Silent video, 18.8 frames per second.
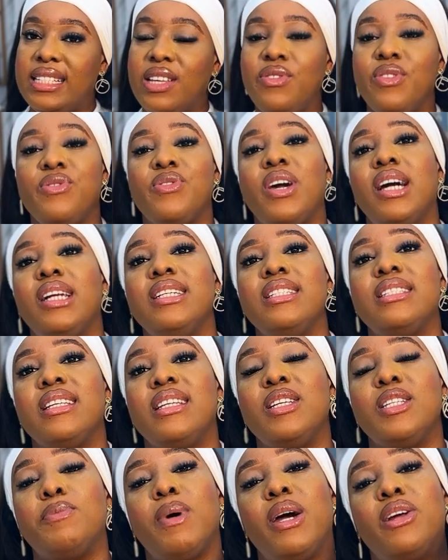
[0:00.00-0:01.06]
If you've gotten to
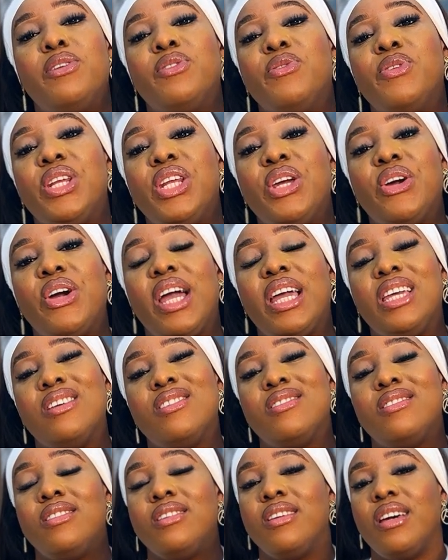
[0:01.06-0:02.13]
this part of the video and you
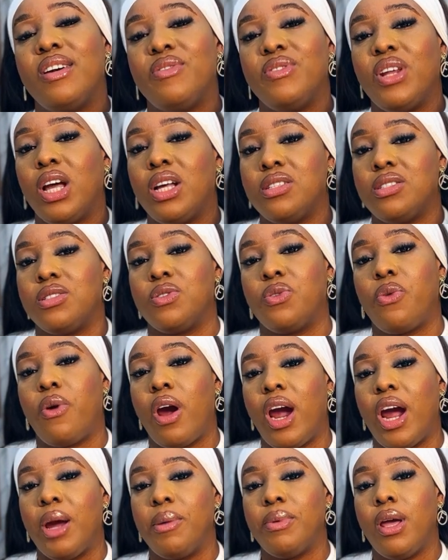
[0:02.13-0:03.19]
still have not
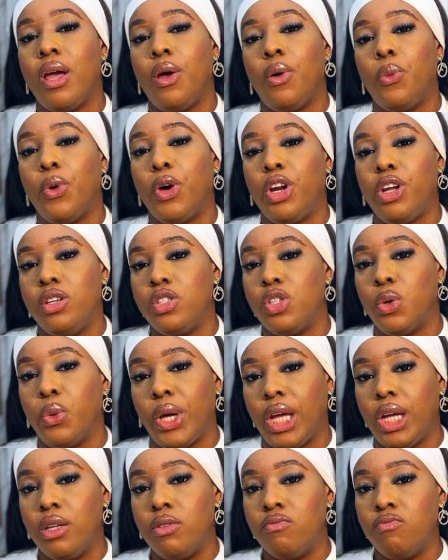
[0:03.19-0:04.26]
subscribed, what are you
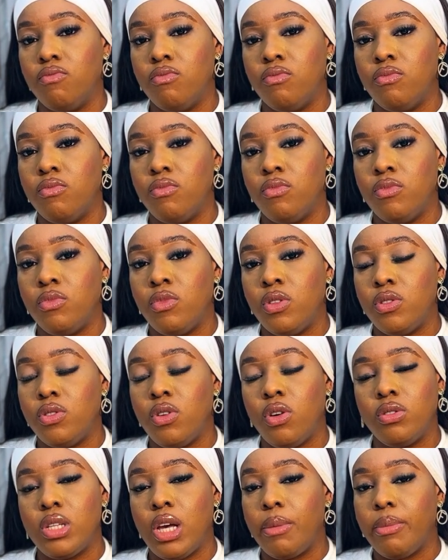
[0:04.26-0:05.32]
doing?
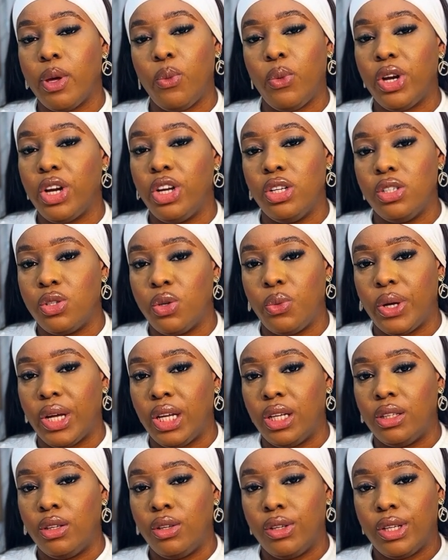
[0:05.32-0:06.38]
No, tell me, what are you
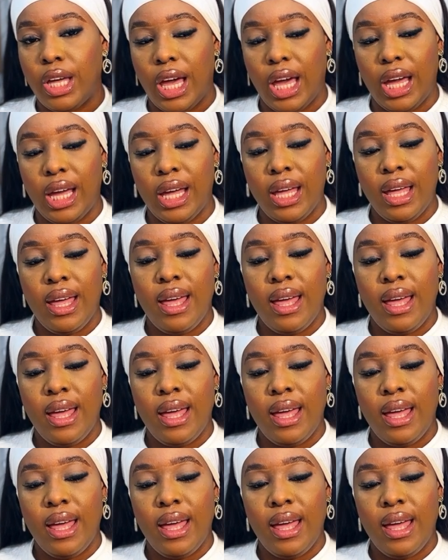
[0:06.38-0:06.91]
doing, okay?